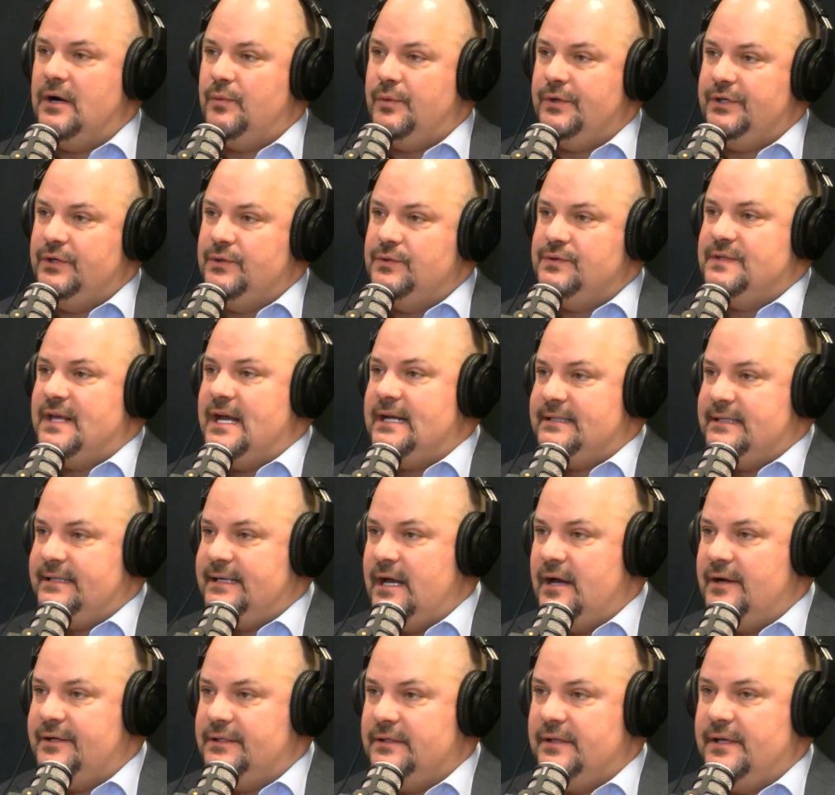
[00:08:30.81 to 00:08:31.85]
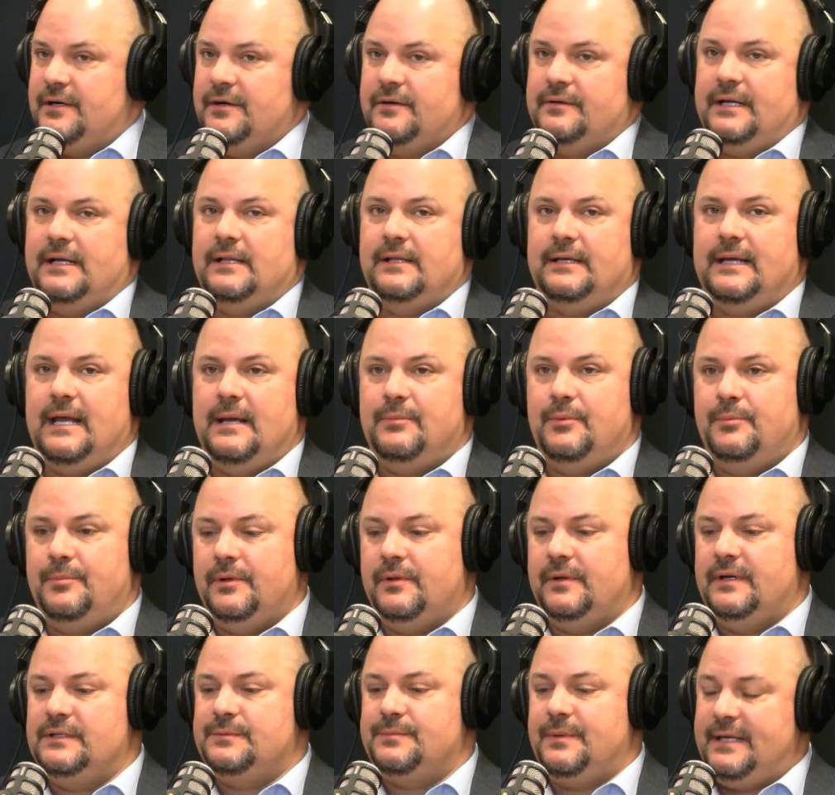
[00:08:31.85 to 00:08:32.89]
we use that to calculate our daily
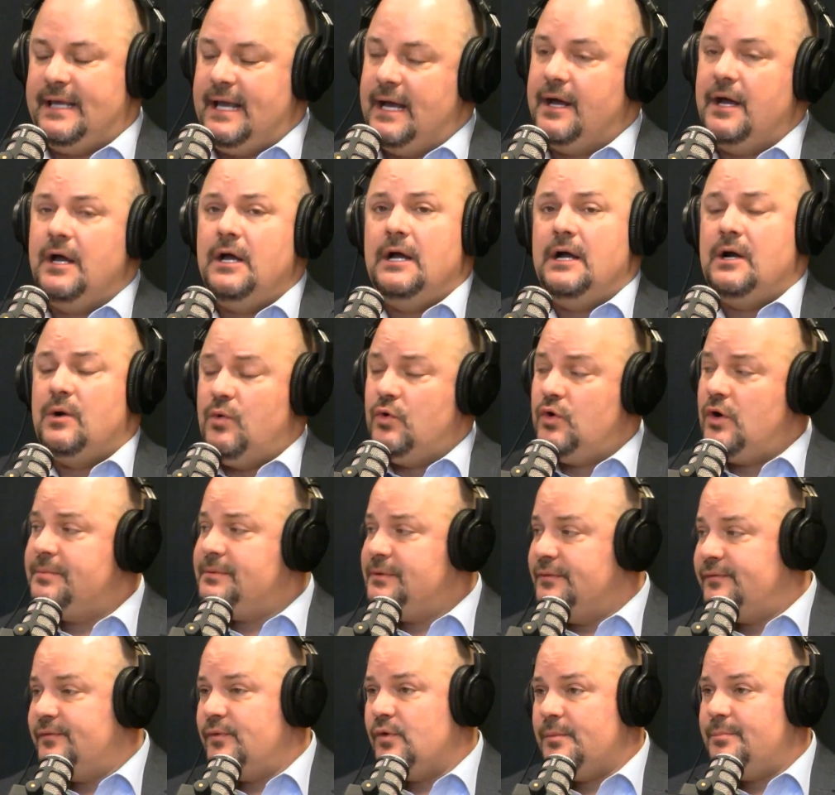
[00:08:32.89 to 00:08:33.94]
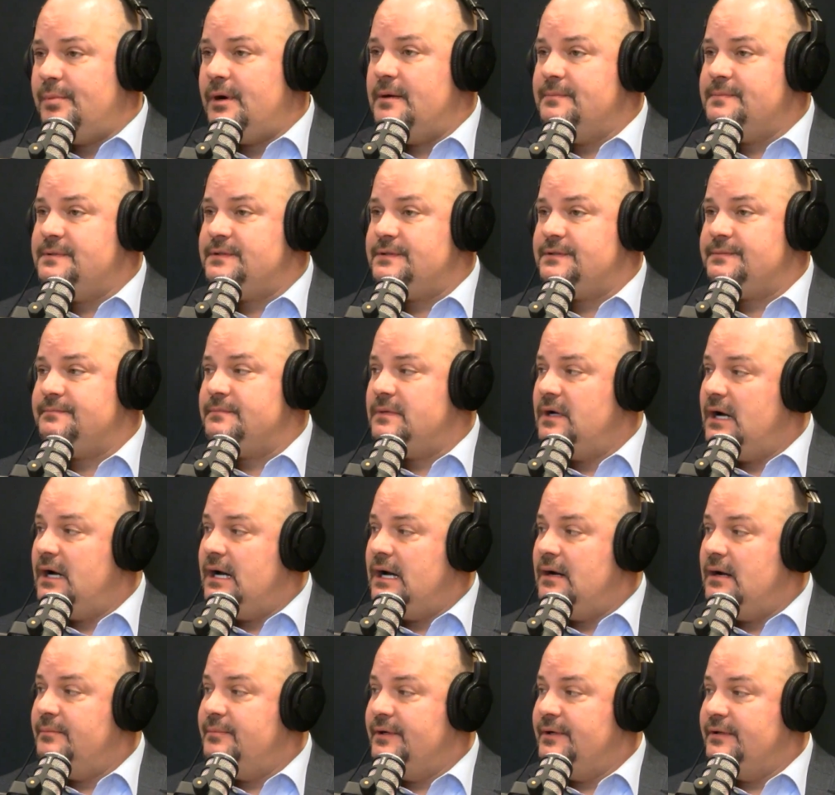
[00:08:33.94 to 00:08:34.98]
capabilities. But yeah, we'll go up to 4 pumps,
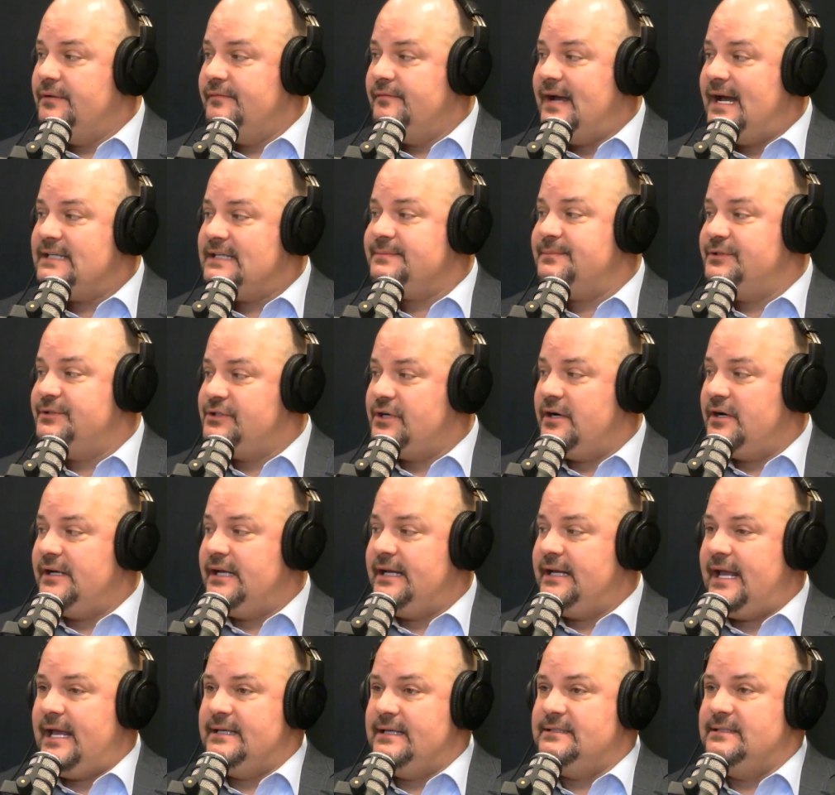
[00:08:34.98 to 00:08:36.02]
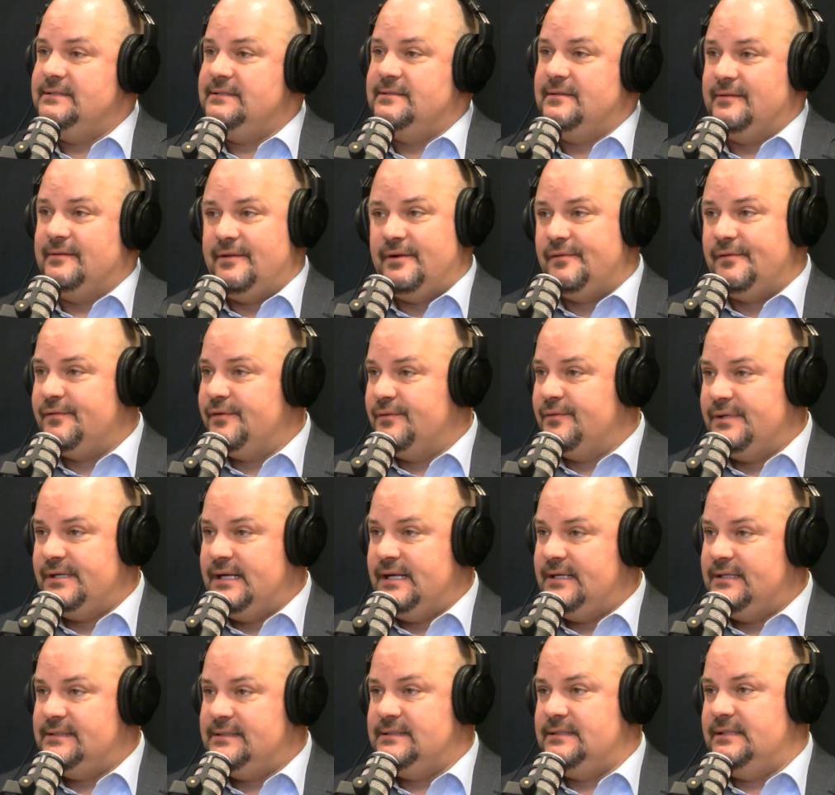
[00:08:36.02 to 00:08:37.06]
but the vast majority of cases, they're there for
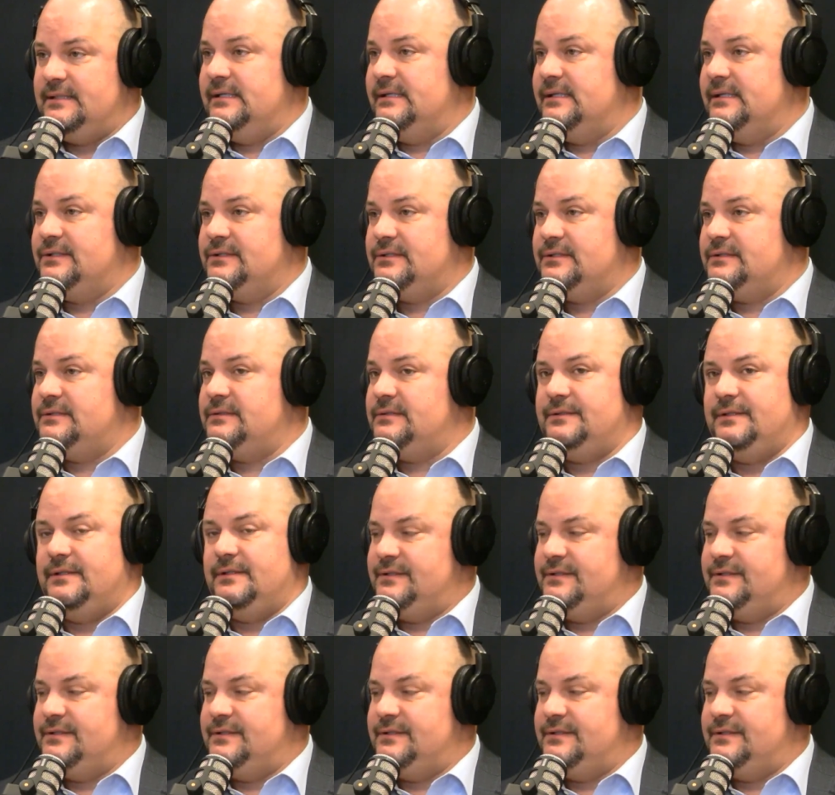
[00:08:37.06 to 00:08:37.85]
redundancy, and it's...